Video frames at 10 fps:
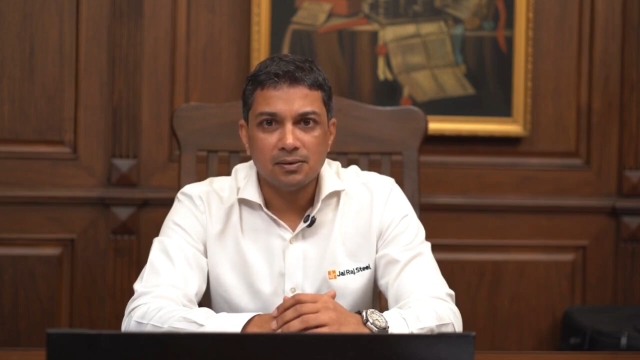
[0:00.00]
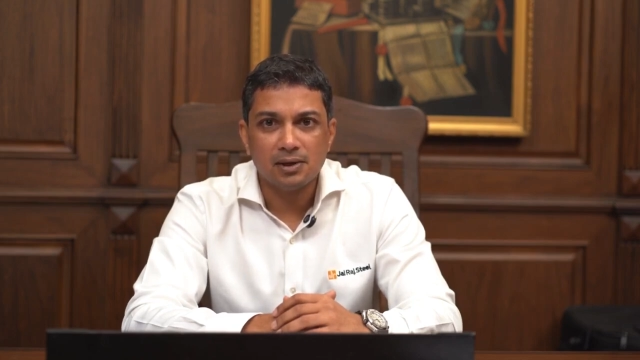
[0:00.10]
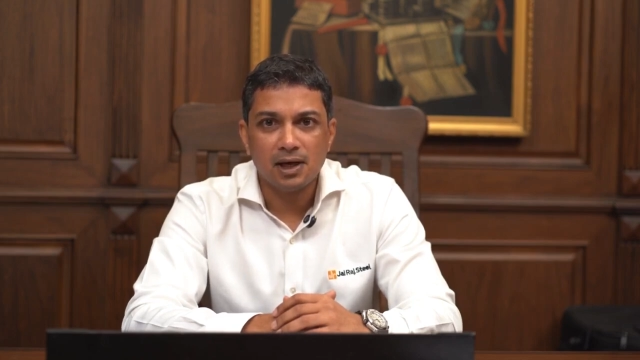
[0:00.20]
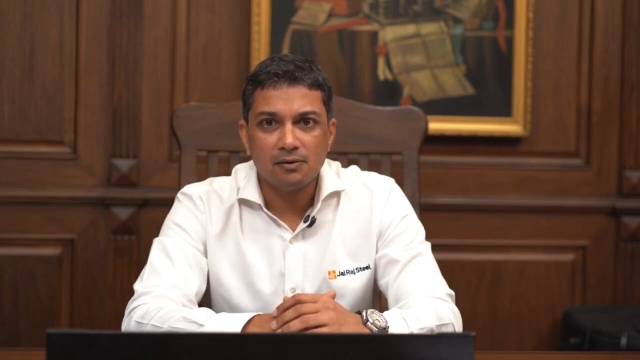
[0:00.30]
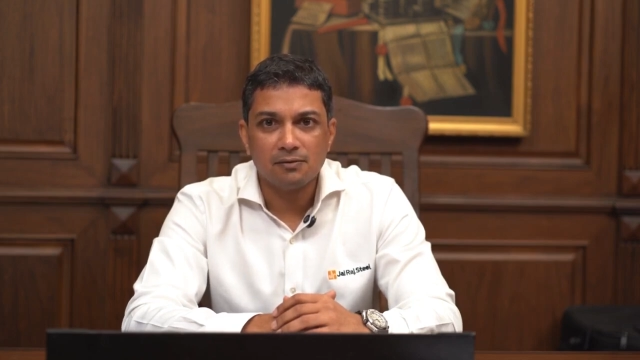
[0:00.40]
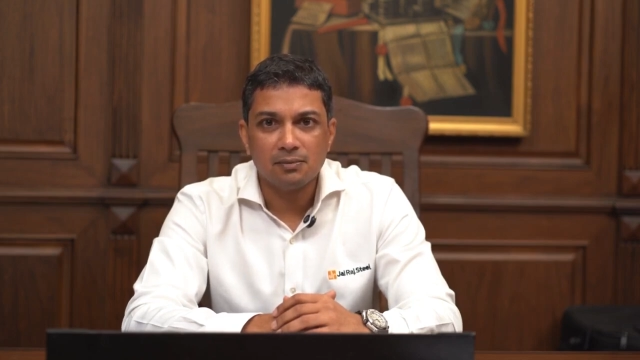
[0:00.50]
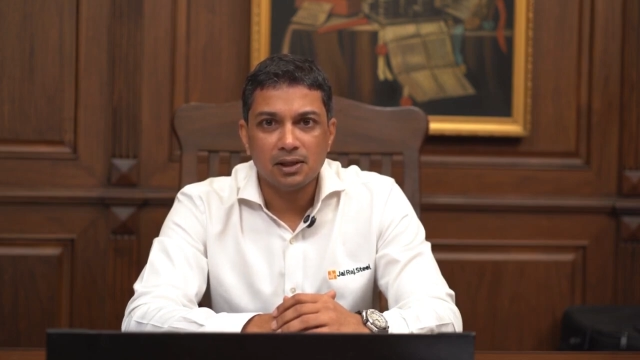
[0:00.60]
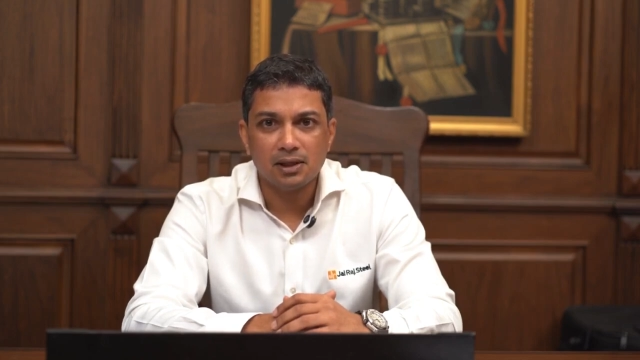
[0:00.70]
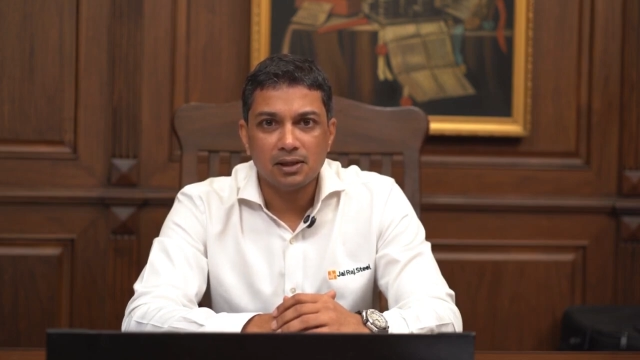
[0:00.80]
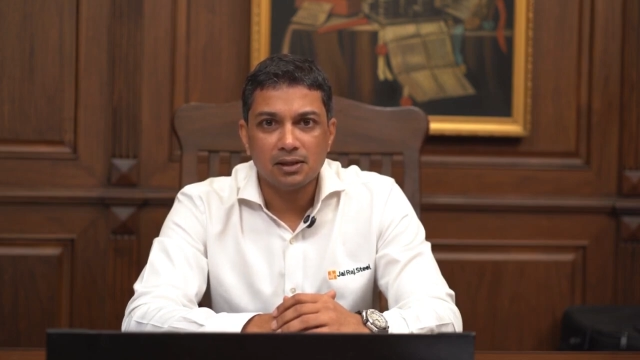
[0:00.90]
they have
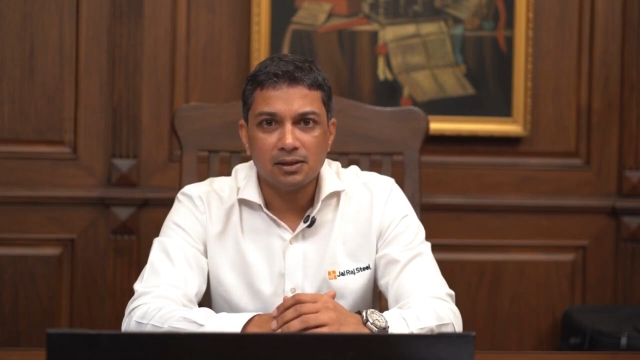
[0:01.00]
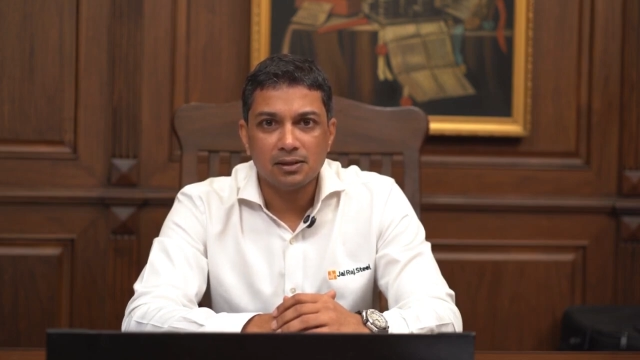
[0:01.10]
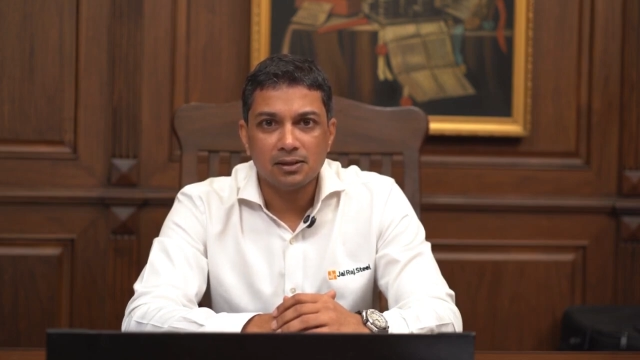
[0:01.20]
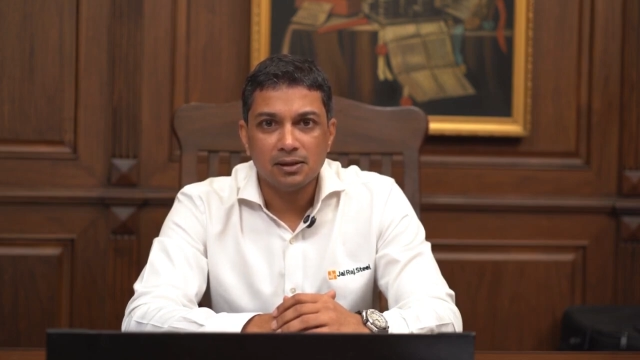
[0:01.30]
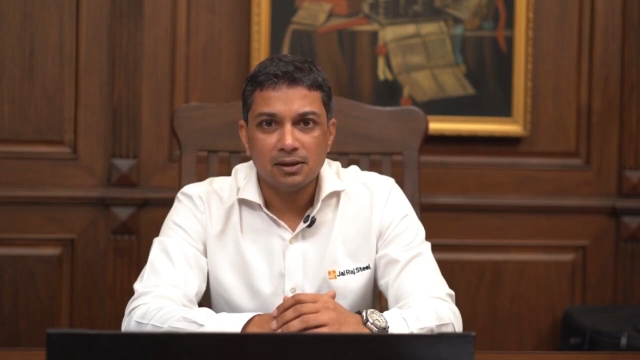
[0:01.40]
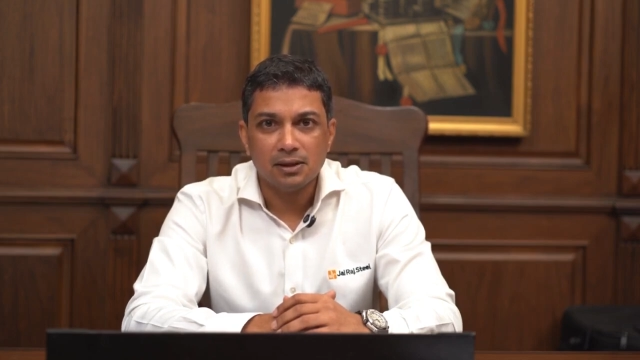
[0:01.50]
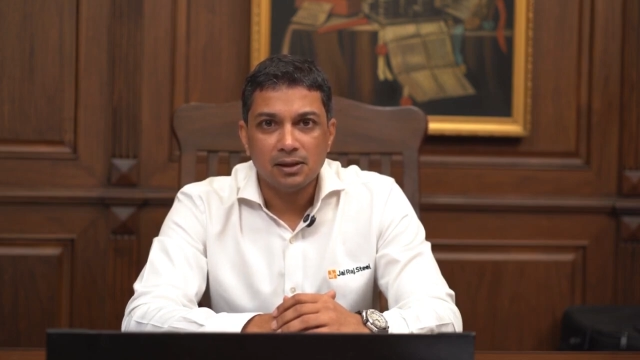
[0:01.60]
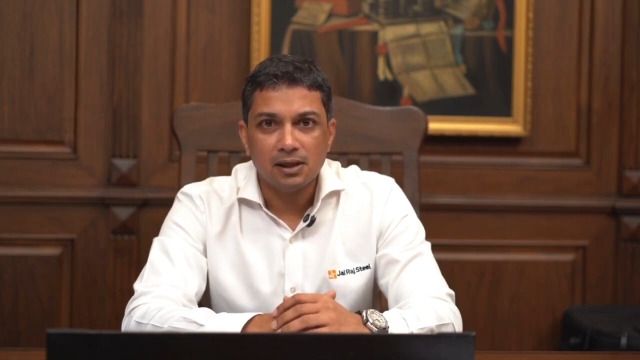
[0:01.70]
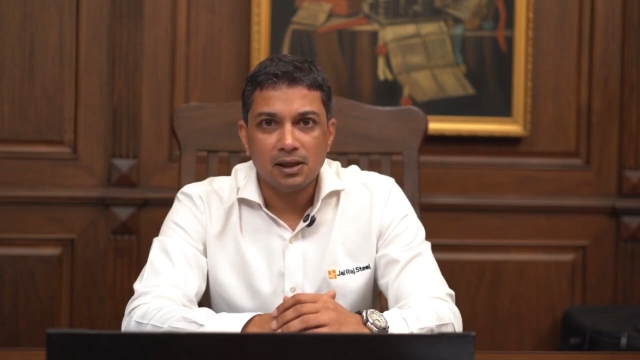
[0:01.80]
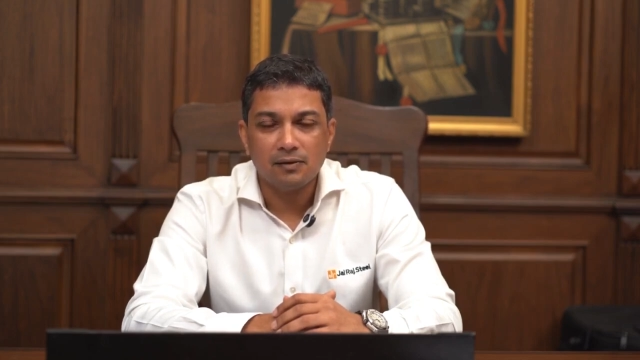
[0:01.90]
been an
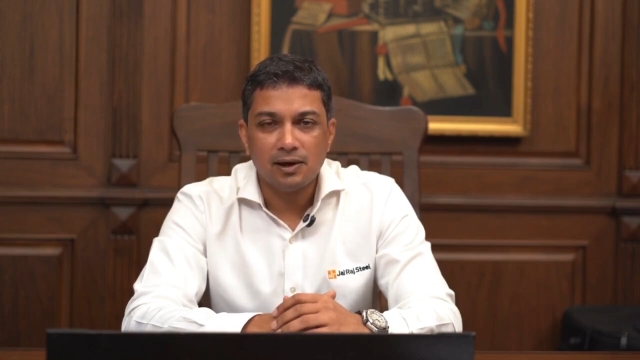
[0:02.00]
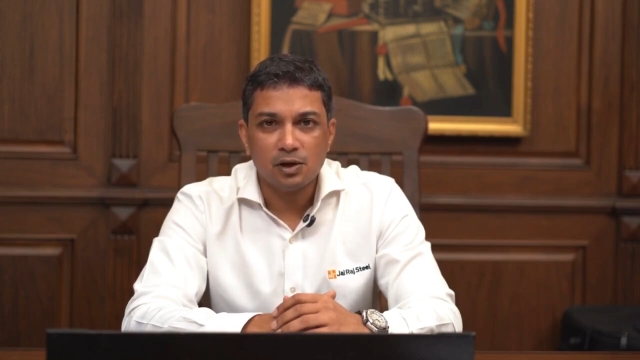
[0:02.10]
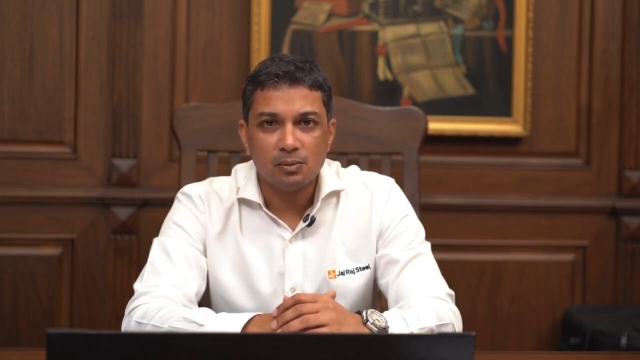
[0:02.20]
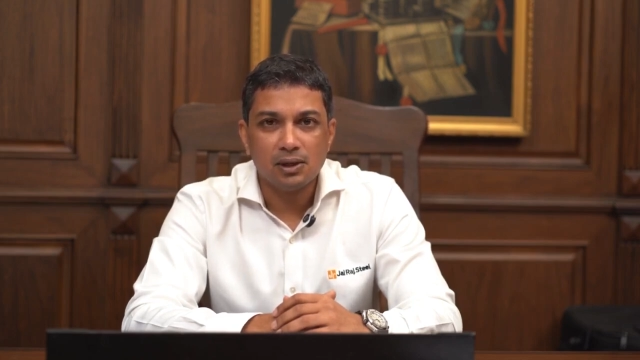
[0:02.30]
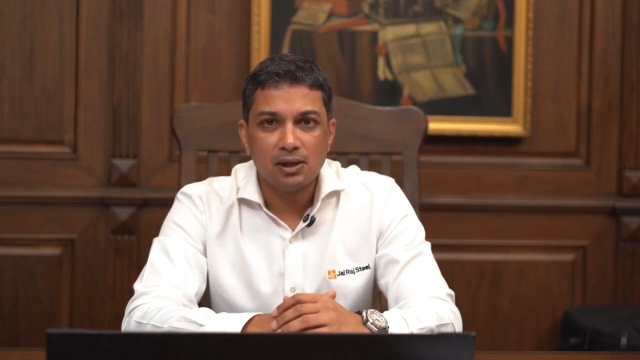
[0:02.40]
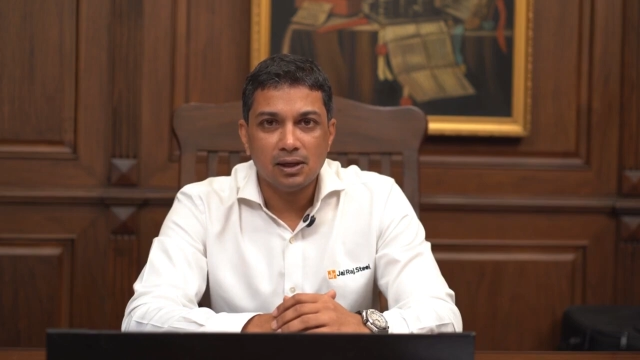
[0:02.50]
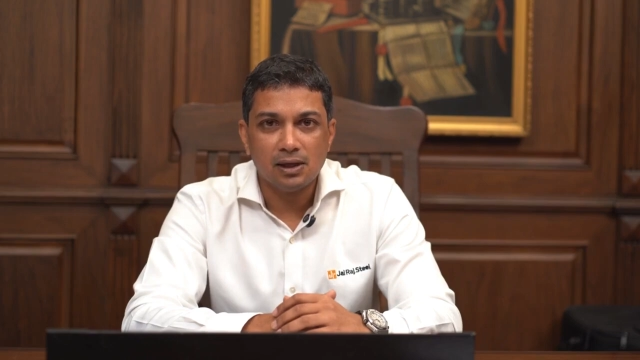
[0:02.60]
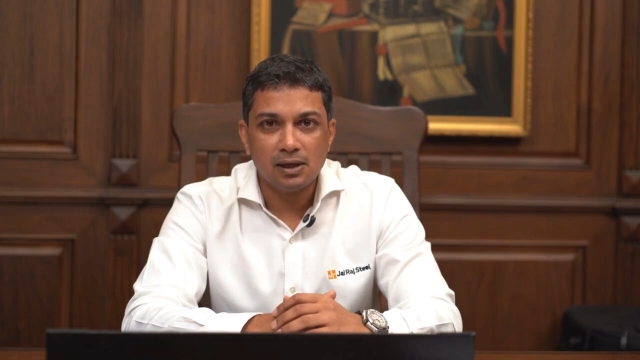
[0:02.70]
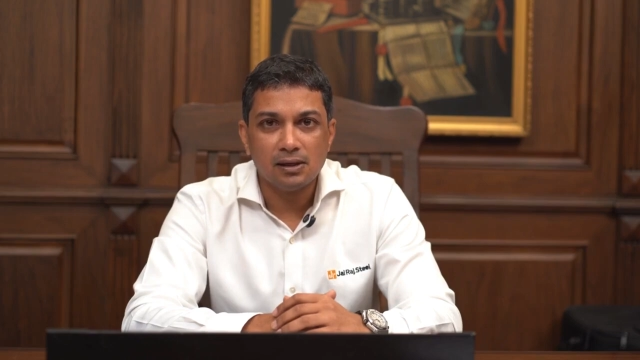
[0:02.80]
invaluable